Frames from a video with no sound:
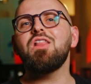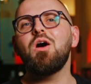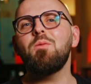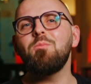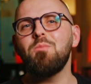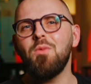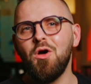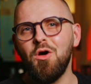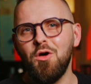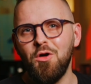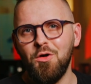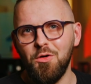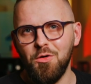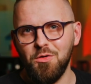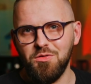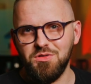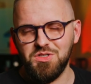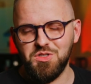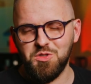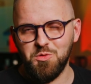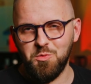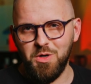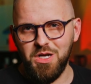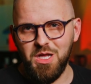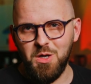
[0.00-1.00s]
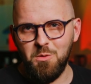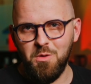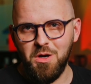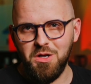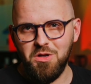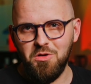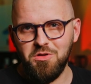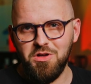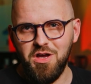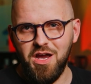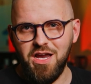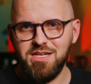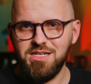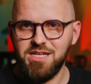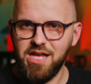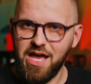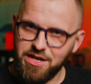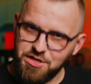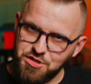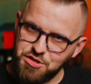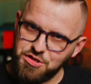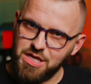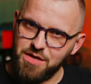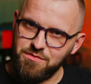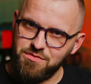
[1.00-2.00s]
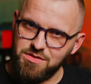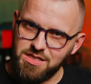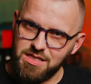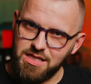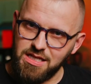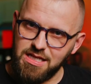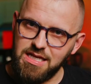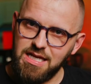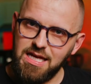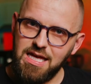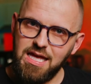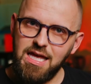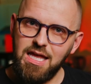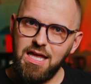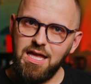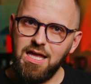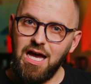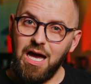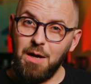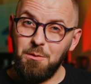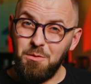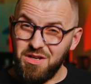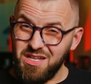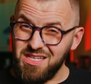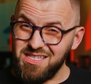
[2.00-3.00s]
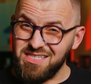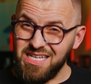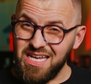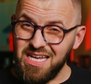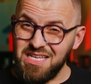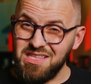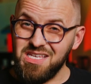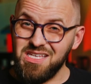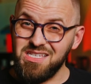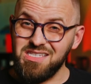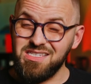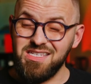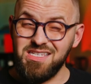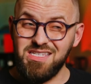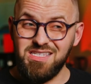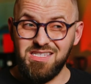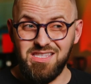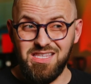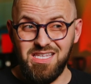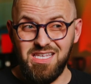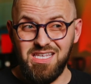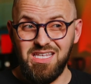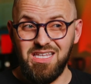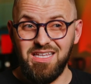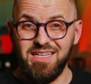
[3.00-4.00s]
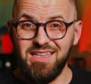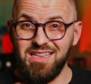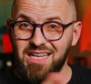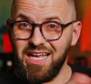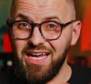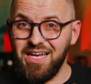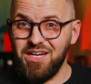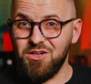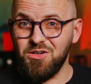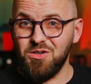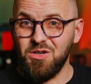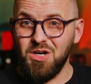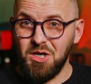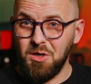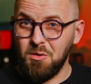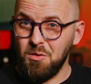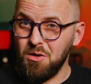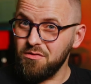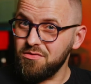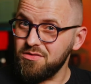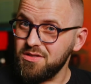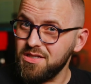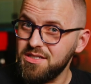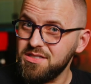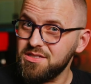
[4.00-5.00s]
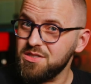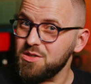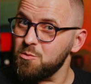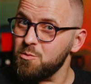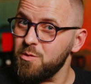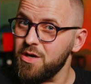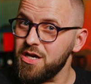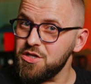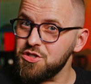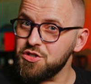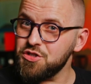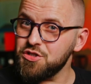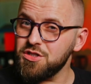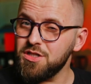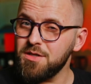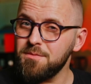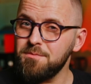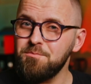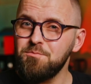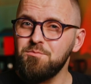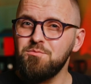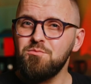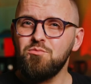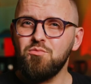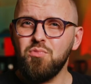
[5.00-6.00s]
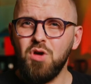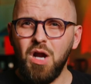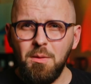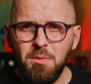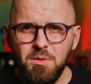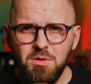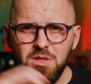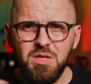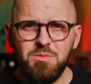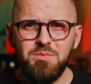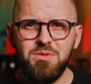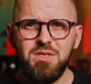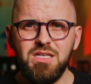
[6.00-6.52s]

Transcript: La Mode 2109-70. I wouldn't say this is the lighter equivalent to Wish, probably